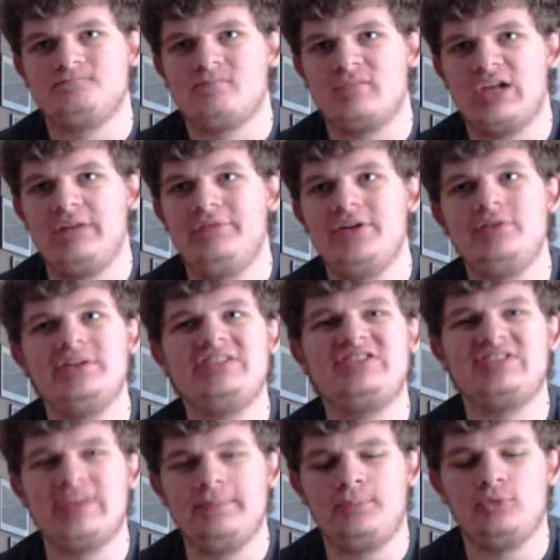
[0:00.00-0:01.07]
very
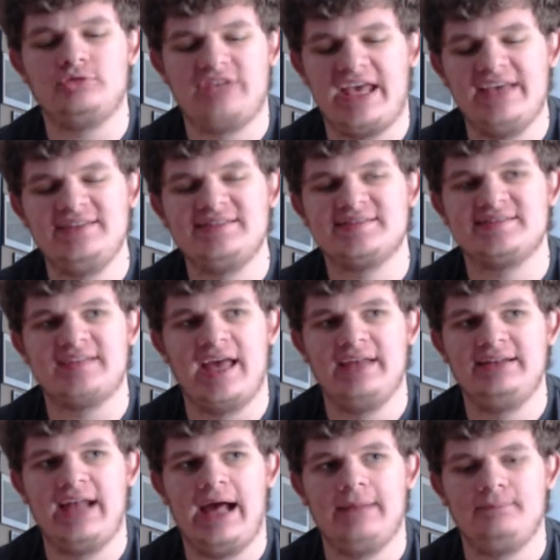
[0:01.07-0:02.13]
simple tastes and
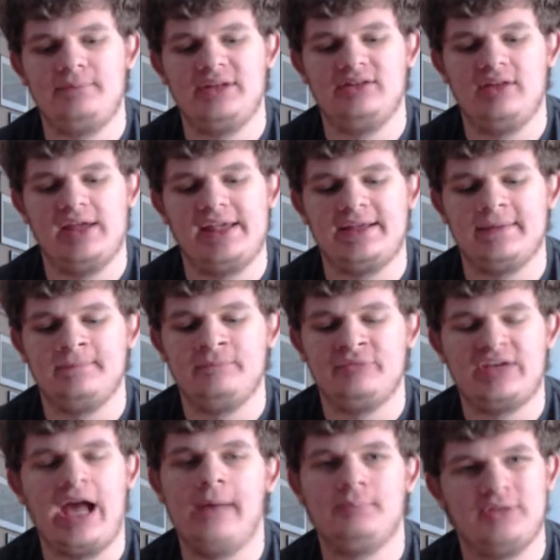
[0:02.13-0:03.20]
not been, like,
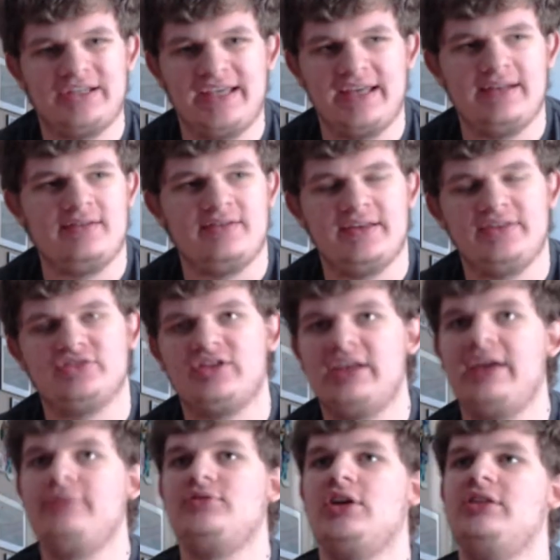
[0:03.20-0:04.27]
complicating things. Like,
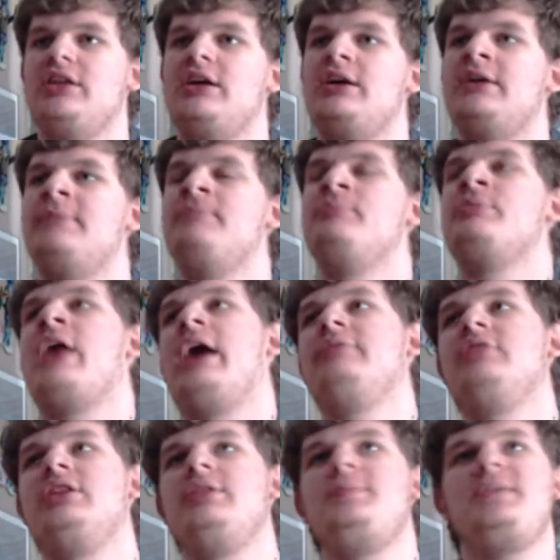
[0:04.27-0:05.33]
I've done
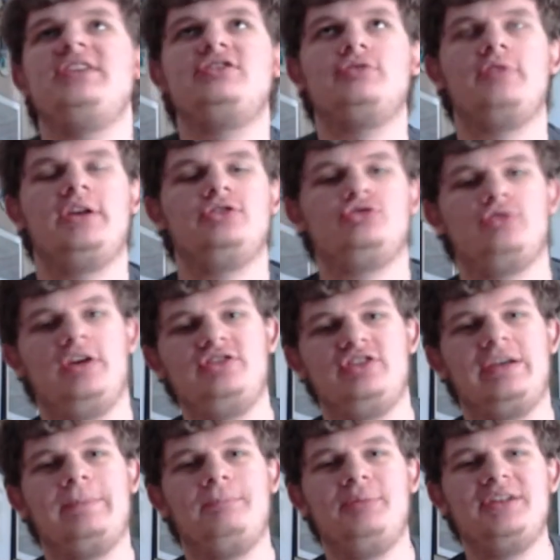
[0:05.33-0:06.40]
the pizza ranch dressing,
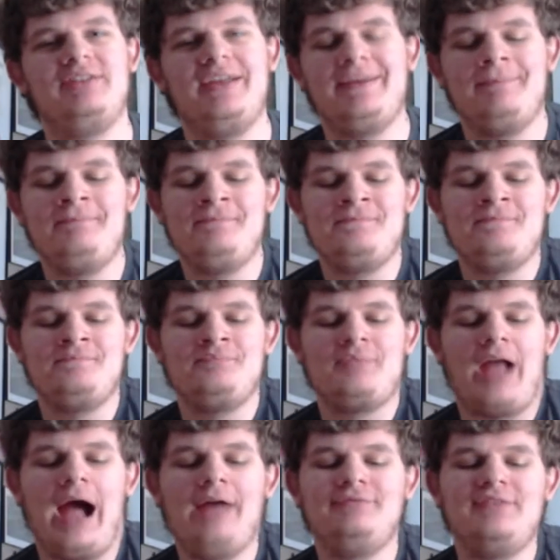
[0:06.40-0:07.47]
but, like,
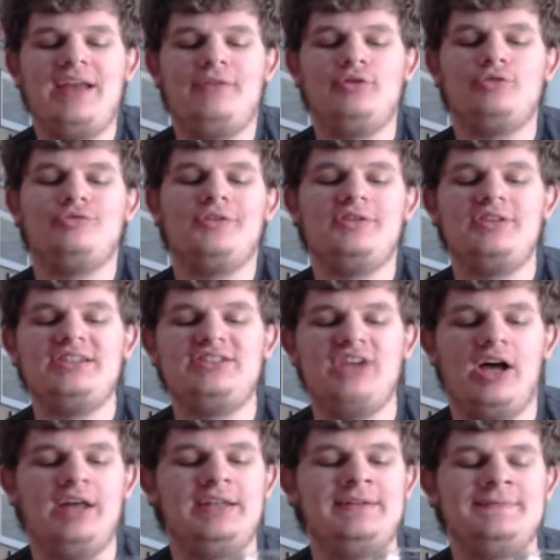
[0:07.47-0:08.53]
I've never really
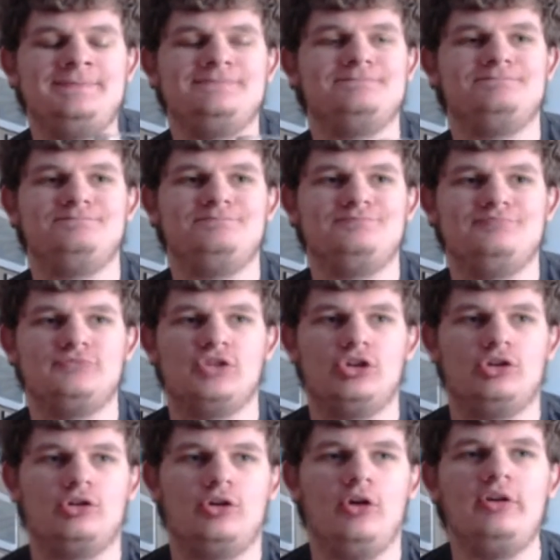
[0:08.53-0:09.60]
done
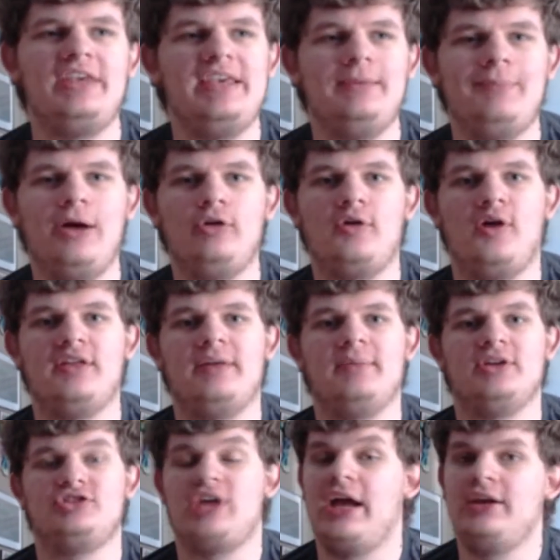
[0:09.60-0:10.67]
cookie and milk all that
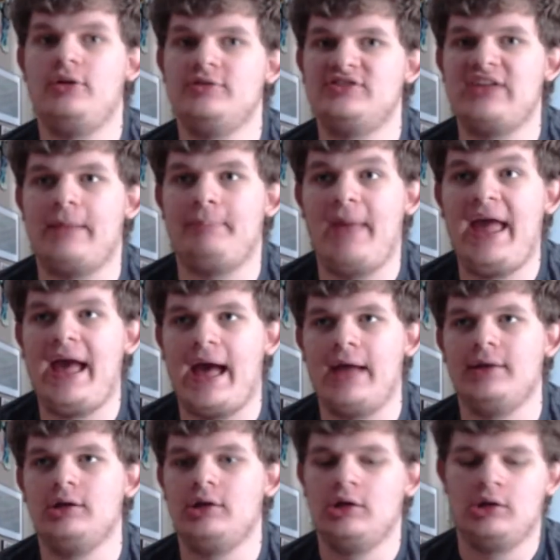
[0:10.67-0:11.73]
much. I know it's not bad,
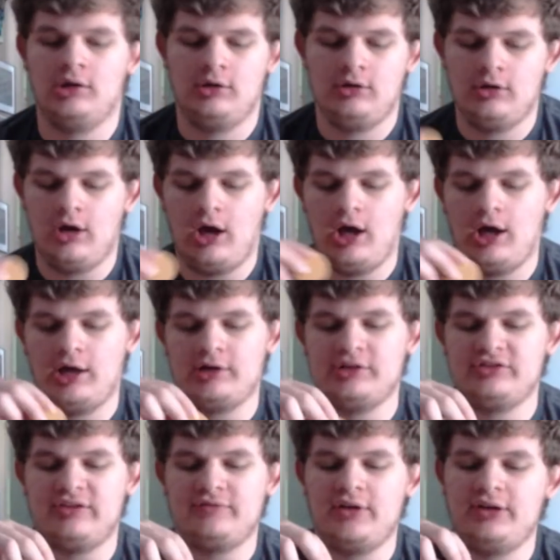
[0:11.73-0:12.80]
because
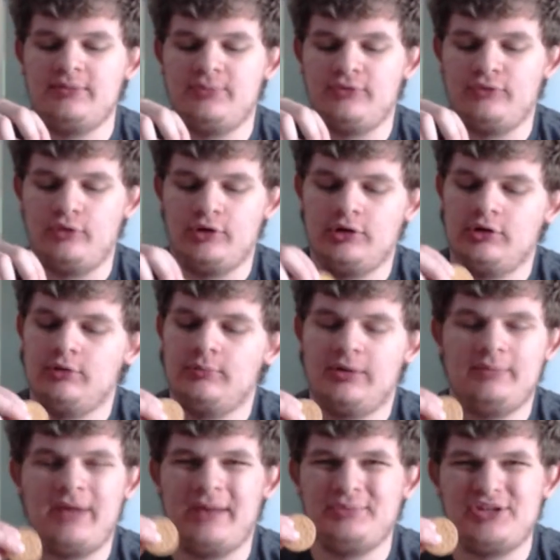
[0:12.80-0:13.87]
I've done it before, but I'm
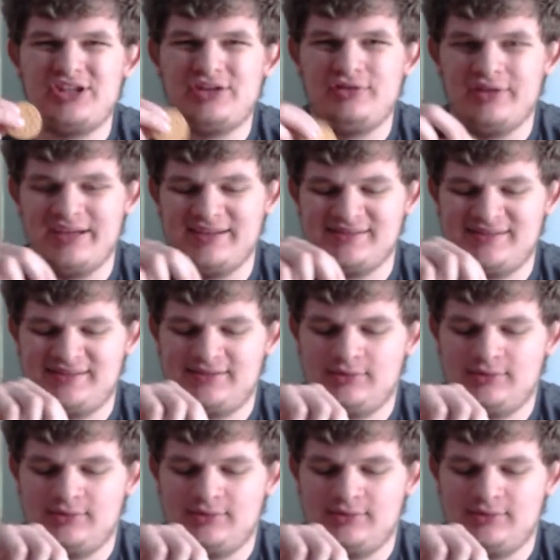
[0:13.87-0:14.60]
curious.